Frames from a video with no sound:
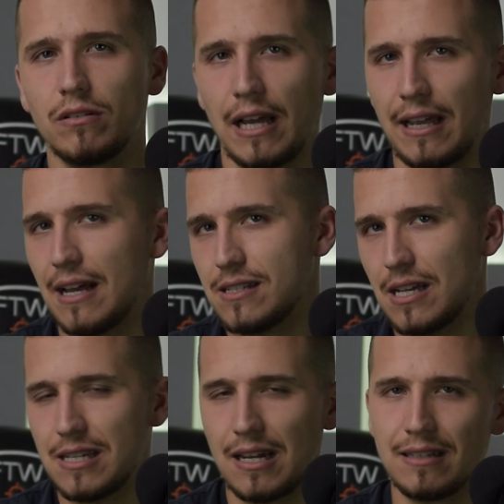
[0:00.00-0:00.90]
like as I
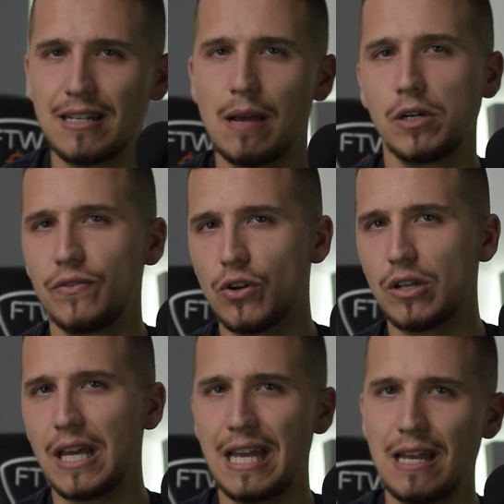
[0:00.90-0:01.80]
said, a demo of your
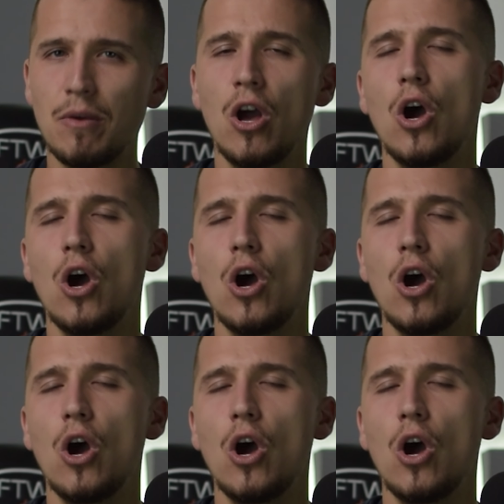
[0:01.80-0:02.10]
game,